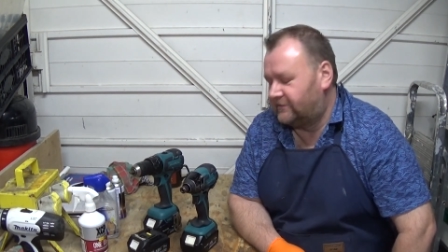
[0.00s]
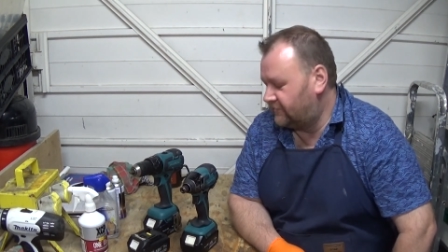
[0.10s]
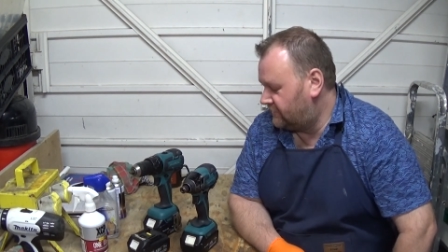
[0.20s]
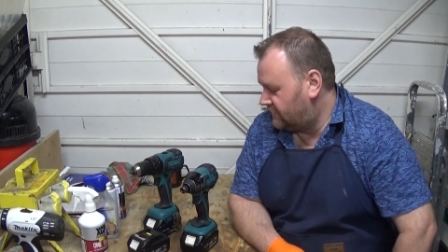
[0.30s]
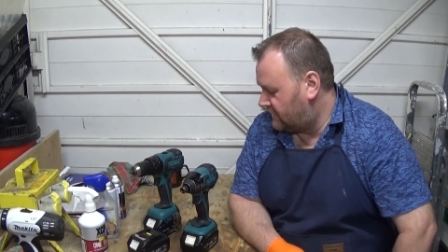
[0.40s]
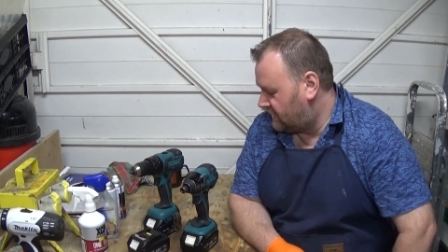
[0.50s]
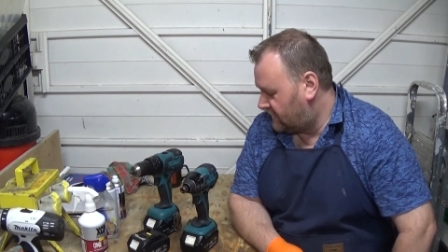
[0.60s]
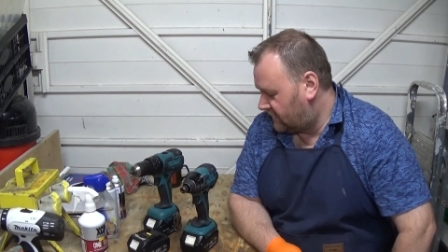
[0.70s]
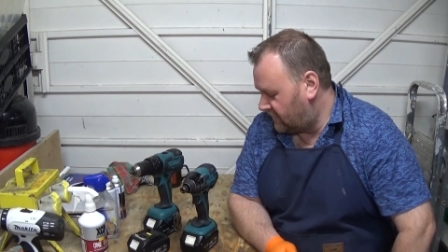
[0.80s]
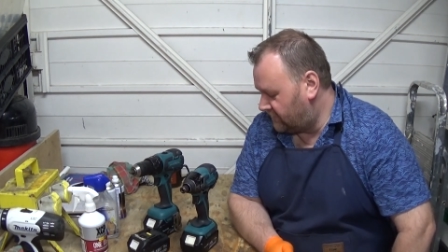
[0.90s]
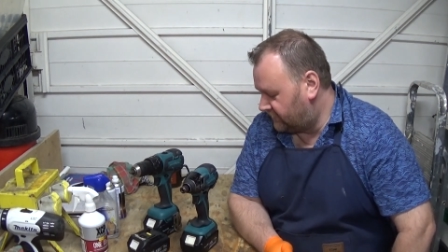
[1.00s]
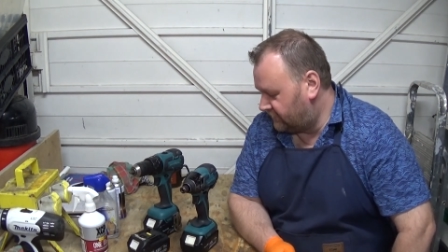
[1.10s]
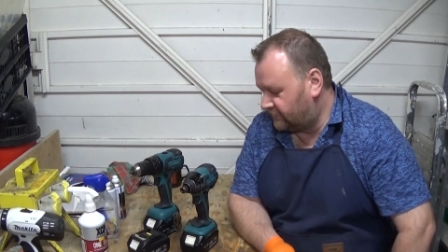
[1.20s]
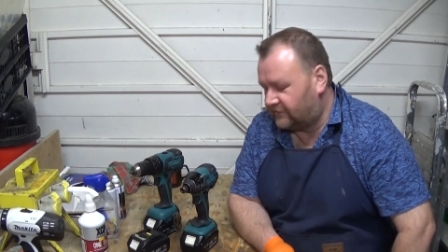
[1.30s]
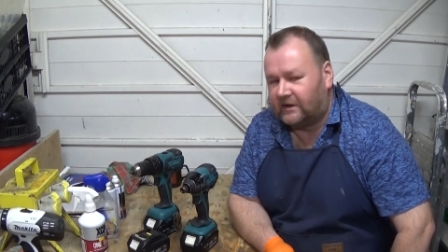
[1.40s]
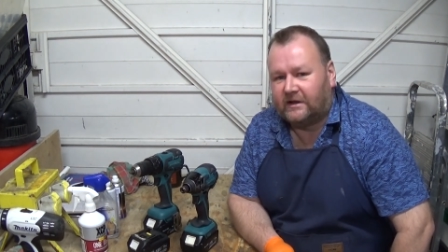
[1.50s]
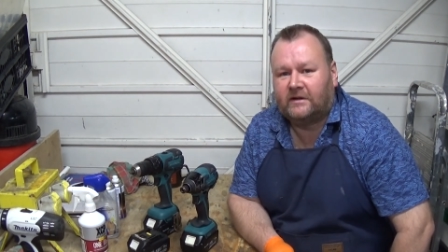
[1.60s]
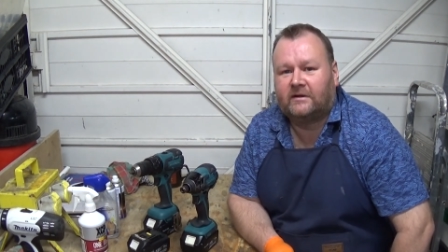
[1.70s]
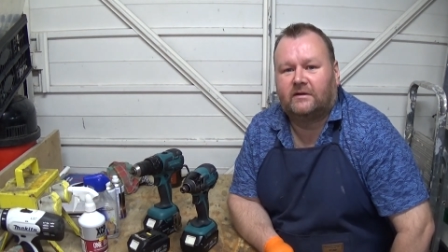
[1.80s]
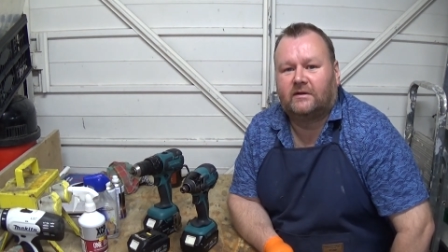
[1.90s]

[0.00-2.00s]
to keep my tools clean.